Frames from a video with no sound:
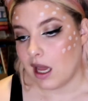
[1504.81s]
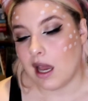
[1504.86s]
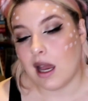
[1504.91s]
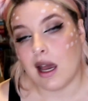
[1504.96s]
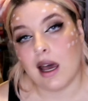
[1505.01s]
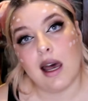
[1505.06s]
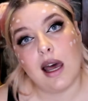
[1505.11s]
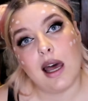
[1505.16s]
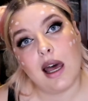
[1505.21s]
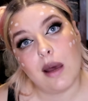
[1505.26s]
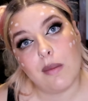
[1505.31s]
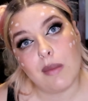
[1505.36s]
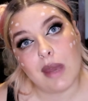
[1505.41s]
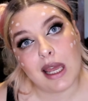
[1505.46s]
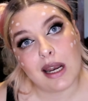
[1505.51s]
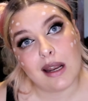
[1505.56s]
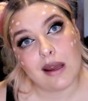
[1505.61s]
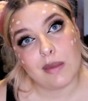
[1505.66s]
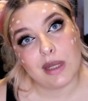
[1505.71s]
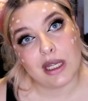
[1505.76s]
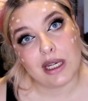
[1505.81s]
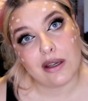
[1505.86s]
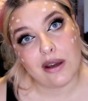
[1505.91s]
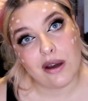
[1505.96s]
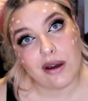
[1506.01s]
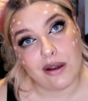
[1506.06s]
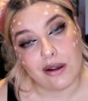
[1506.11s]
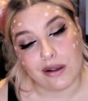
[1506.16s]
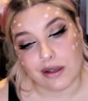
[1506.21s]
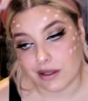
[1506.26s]
And I'm gonna
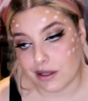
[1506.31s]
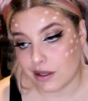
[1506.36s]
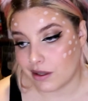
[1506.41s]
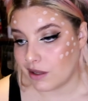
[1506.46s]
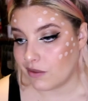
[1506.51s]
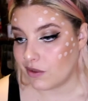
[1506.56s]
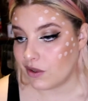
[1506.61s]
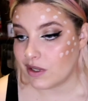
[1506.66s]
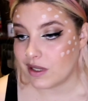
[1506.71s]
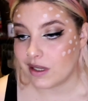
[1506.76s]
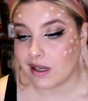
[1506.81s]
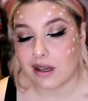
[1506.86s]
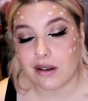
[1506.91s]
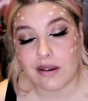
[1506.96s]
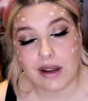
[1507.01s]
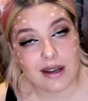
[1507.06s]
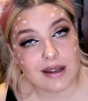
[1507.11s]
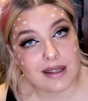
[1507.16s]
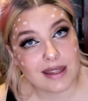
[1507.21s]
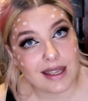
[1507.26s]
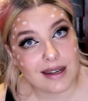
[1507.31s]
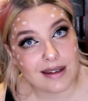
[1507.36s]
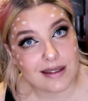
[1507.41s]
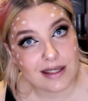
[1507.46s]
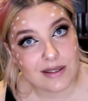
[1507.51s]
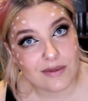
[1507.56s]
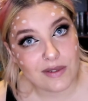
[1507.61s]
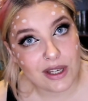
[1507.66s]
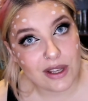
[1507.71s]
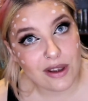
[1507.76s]
go. So if you stuck around to the end of
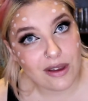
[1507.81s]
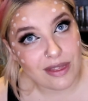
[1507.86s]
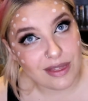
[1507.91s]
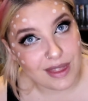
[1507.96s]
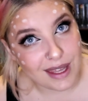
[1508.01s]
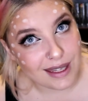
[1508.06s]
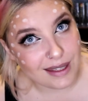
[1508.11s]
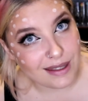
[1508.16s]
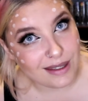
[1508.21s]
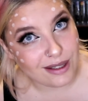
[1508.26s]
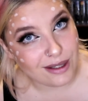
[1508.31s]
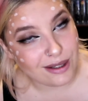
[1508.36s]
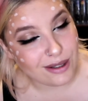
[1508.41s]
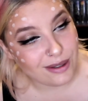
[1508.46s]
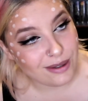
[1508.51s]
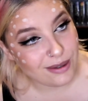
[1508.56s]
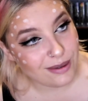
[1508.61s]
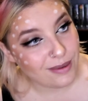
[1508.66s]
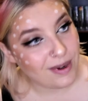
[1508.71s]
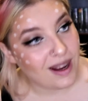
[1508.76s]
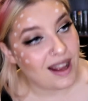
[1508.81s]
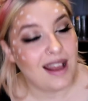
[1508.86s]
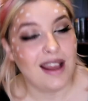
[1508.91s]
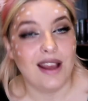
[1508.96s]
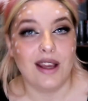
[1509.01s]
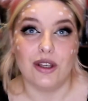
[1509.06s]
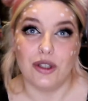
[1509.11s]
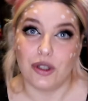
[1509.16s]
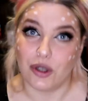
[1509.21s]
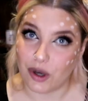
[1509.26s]
this video, thank you.
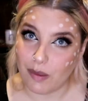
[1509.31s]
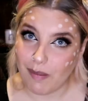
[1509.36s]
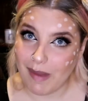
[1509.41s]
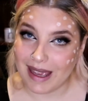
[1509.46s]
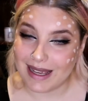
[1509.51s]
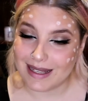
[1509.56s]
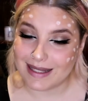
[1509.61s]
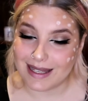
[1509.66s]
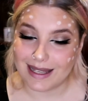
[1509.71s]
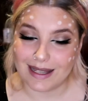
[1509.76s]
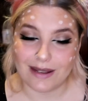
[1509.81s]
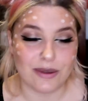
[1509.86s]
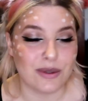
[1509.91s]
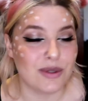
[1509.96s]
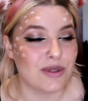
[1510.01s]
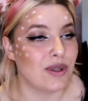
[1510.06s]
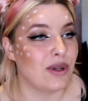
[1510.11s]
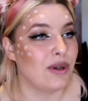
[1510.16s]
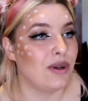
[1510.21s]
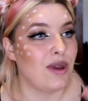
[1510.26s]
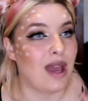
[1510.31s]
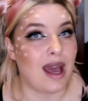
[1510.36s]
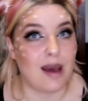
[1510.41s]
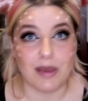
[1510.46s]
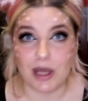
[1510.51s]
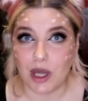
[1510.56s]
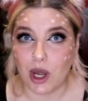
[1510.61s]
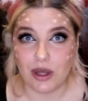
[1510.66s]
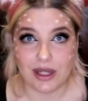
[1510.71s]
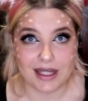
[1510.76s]
You're amazing. Also,
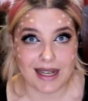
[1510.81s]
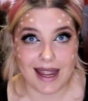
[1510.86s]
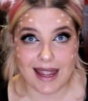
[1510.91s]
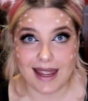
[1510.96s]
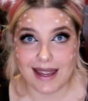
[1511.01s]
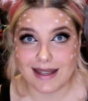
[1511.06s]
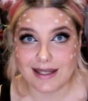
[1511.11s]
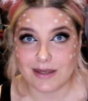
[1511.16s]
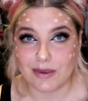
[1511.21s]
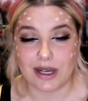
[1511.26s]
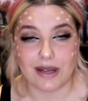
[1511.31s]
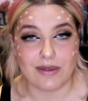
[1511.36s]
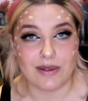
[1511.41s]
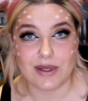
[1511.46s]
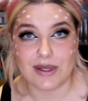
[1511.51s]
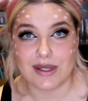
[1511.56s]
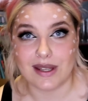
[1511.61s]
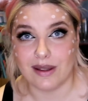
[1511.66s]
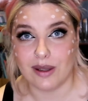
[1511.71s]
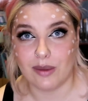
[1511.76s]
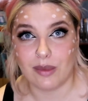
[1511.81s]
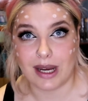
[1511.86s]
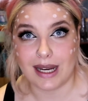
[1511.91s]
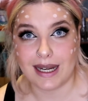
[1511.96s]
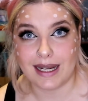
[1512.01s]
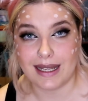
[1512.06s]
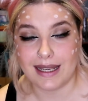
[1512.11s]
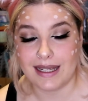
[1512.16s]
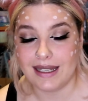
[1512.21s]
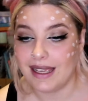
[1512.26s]
happy holidays, whatever you're
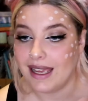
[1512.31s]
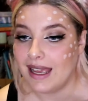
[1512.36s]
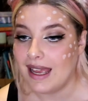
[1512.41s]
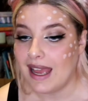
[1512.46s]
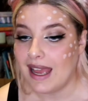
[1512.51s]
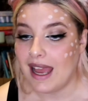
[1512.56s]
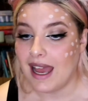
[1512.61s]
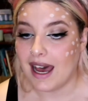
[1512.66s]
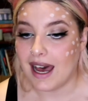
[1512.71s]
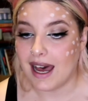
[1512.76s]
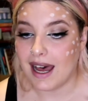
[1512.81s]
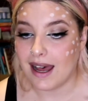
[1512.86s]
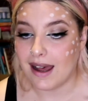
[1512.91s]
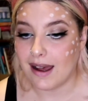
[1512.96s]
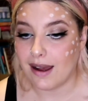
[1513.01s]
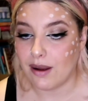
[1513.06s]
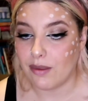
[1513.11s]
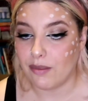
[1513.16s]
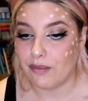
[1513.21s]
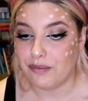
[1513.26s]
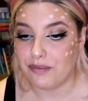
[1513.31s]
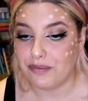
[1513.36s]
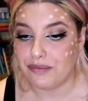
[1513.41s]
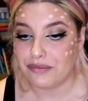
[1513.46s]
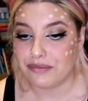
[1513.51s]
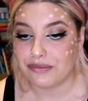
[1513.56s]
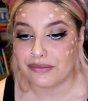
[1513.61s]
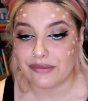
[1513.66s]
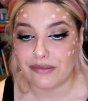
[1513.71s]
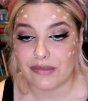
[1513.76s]
celebrating.
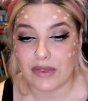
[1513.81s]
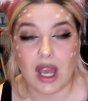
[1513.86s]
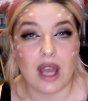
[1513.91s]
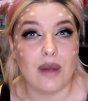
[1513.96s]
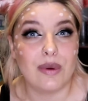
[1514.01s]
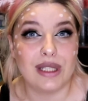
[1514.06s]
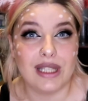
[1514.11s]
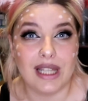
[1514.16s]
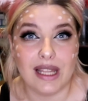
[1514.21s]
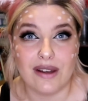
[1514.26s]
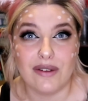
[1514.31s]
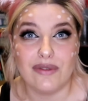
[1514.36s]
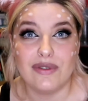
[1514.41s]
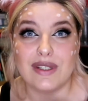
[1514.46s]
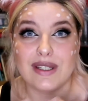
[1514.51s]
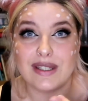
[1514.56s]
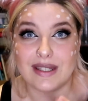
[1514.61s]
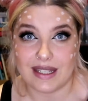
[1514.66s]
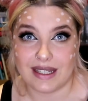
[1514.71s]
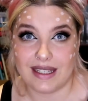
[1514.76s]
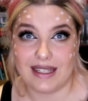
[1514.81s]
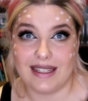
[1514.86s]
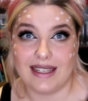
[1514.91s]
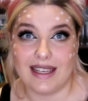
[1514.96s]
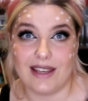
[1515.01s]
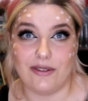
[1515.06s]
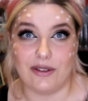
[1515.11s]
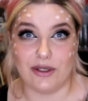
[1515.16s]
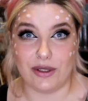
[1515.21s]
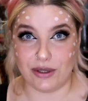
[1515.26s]
I would love to see
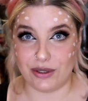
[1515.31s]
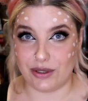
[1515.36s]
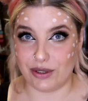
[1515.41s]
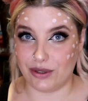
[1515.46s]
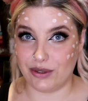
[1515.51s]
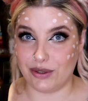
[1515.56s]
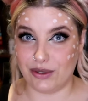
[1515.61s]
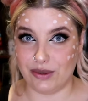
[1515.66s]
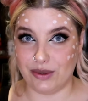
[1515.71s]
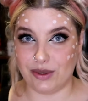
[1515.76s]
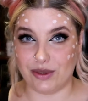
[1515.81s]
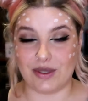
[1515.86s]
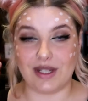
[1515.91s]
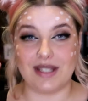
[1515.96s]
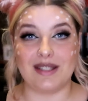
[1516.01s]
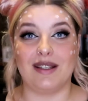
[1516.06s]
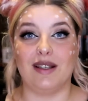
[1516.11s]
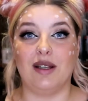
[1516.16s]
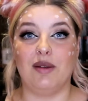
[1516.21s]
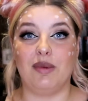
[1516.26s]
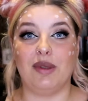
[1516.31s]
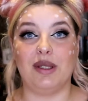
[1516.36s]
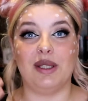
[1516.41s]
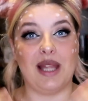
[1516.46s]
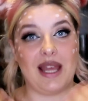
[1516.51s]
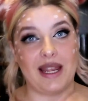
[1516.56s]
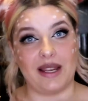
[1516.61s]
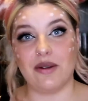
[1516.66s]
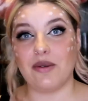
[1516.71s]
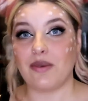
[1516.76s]
if you do dress up
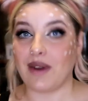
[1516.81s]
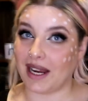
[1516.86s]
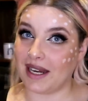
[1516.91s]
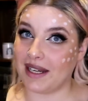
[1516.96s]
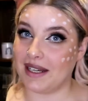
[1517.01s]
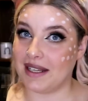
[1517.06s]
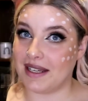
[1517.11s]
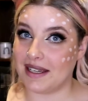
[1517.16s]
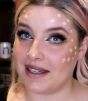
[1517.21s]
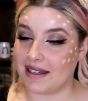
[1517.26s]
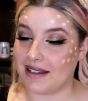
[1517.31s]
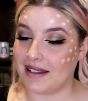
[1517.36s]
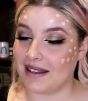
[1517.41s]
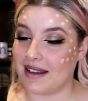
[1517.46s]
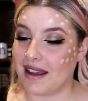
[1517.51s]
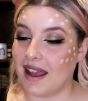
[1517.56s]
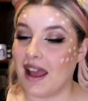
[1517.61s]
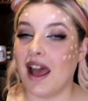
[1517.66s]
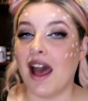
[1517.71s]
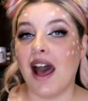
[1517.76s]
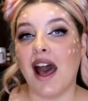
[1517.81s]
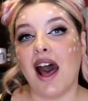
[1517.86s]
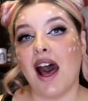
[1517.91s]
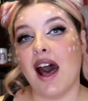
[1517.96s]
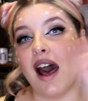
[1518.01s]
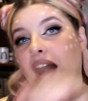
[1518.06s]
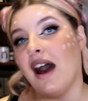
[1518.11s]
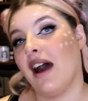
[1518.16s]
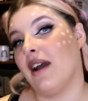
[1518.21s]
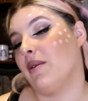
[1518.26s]
like a reindeer.
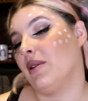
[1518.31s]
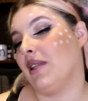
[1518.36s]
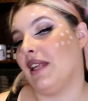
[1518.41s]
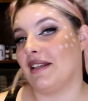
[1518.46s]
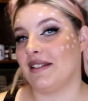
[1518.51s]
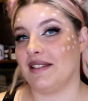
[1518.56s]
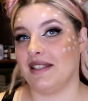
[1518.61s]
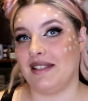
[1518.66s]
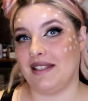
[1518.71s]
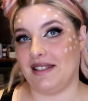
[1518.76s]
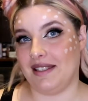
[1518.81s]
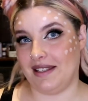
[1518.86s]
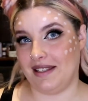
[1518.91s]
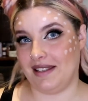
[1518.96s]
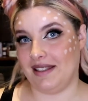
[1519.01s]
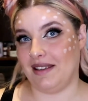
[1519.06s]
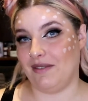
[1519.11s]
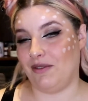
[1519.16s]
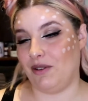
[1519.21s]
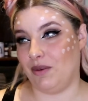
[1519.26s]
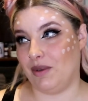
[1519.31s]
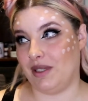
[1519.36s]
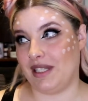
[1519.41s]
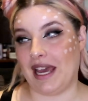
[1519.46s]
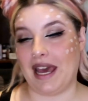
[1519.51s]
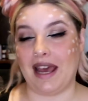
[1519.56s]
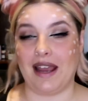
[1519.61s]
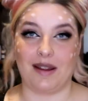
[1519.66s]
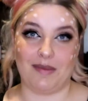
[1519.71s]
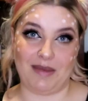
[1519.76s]
I would like to, if you would
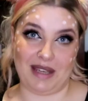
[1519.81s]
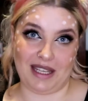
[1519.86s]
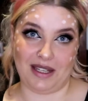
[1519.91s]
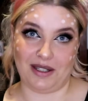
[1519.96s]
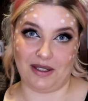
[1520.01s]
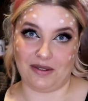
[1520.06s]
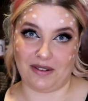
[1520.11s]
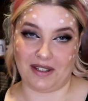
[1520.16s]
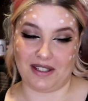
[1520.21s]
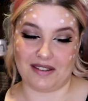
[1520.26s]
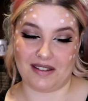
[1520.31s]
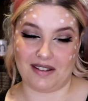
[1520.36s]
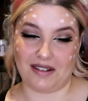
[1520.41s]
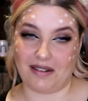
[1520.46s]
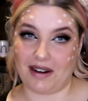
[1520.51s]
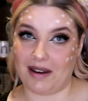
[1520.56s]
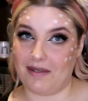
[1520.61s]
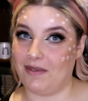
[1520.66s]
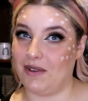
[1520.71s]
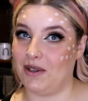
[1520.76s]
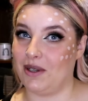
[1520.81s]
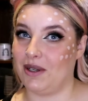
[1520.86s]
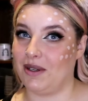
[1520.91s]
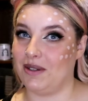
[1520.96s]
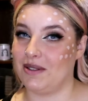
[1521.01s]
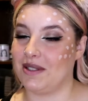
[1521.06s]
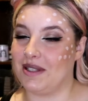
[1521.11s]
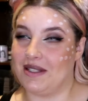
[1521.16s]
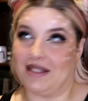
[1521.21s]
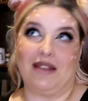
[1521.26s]
tag me in your Instagram
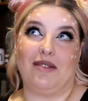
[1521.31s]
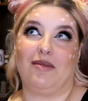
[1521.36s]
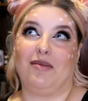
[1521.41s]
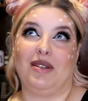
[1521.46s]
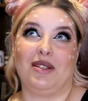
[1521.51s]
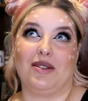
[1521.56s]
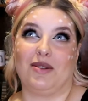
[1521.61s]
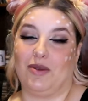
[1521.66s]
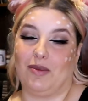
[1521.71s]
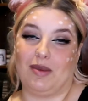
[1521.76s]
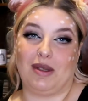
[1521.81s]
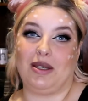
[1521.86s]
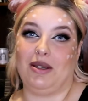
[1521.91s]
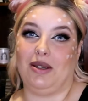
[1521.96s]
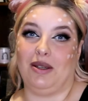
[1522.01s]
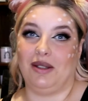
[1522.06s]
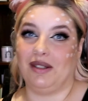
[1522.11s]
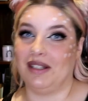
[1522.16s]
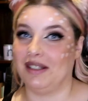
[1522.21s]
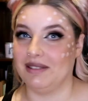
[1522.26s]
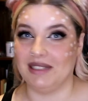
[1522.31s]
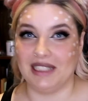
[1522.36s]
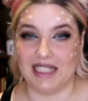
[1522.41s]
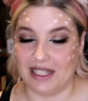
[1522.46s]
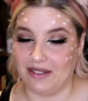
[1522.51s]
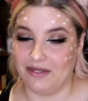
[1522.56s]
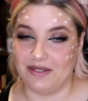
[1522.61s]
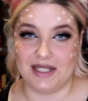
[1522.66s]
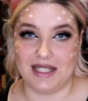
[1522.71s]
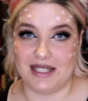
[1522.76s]
photos, because that would be super cute. I would
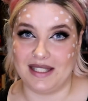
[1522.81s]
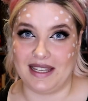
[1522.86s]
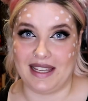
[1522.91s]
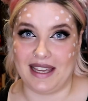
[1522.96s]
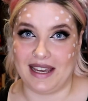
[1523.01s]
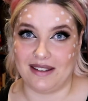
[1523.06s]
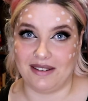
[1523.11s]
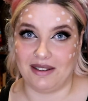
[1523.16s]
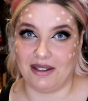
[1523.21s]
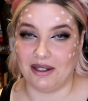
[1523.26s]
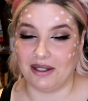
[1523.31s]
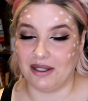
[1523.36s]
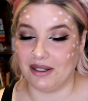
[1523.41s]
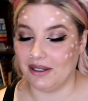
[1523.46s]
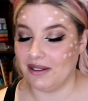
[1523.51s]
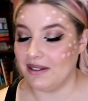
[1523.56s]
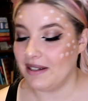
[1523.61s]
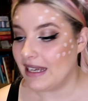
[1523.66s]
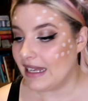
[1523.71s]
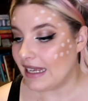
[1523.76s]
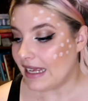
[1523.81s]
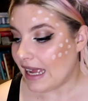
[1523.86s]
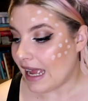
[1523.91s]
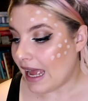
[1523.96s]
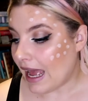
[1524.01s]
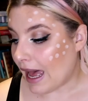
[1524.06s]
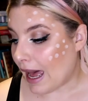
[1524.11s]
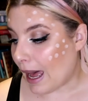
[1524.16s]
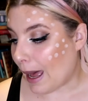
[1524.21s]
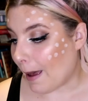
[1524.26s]
love to see how you go.
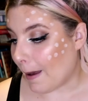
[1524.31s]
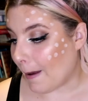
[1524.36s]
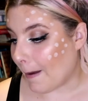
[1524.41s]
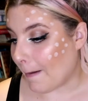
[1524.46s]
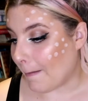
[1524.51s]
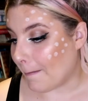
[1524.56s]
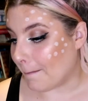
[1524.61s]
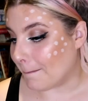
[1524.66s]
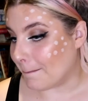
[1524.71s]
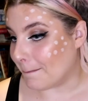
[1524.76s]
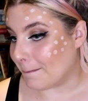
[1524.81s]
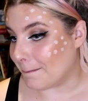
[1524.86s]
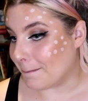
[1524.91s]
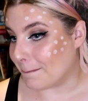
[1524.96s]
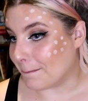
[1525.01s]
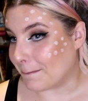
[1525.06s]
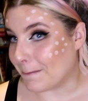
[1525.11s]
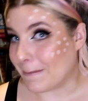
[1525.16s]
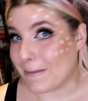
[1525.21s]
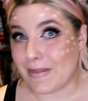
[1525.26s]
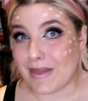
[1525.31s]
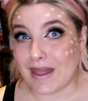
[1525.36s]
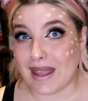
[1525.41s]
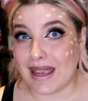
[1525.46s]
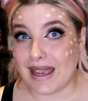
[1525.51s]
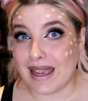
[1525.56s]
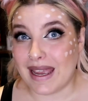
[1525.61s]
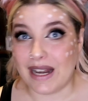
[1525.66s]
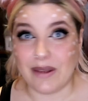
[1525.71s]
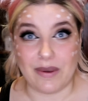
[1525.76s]

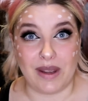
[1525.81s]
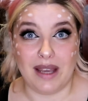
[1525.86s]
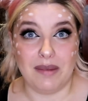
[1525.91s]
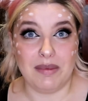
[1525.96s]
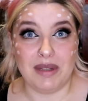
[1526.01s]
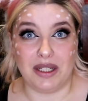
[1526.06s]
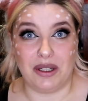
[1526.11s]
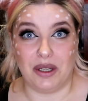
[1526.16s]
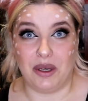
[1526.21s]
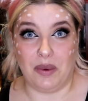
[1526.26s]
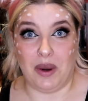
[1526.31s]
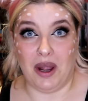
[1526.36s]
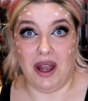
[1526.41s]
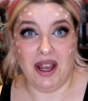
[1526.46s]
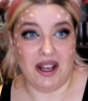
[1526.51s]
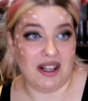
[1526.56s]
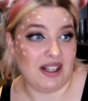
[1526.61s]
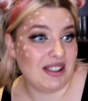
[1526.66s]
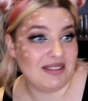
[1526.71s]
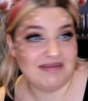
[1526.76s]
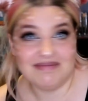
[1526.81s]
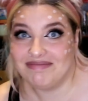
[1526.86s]
Anyway, I'm gonna go to work.